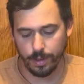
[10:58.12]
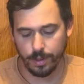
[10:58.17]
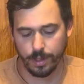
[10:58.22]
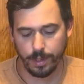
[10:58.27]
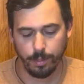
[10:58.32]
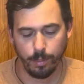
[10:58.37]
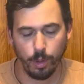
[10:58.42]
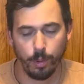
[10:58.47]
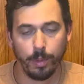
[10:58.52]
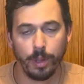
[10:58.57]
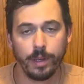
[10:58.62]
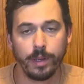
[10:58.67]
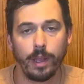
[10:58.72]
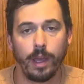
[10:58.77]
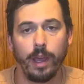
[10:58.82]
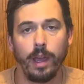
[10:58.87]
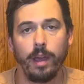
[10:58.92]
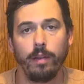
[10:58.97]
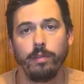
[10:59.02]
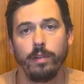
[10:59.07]
at the moment I
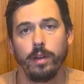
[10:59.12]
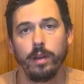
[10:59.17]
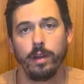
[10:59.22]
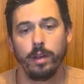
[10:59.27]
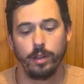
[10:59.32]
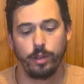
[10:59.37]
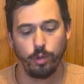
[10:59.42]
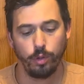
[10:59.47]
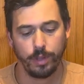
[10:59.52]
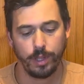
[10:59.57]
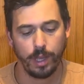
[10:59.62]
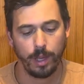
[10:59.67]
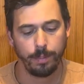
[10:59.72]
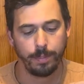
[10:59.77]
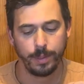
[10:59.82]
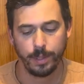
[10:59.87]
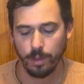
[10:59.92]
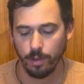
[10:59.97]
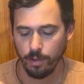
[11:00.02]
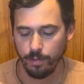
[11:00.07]
have two
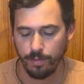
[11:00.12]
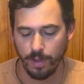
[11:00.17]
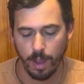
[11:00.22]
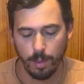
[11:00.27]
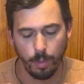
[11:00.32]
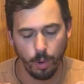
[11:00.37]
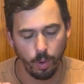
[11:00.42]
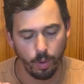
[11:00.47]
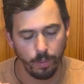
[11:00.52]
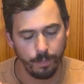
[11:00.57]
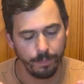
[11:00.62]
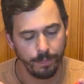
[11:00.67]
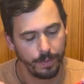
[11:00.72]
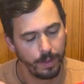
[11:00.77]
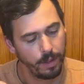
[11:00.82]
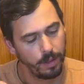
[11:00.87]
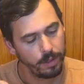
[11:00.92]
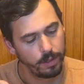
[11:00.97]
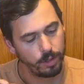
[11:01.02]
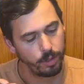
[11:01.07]
types of ammo
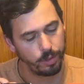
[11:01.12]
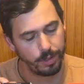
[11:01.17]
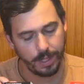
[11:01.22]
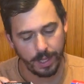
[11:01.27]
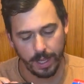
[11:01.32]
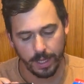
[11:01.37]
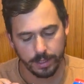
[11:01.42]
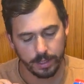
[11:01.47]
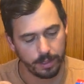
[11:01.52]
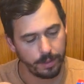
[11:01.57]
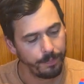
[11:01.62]
to test.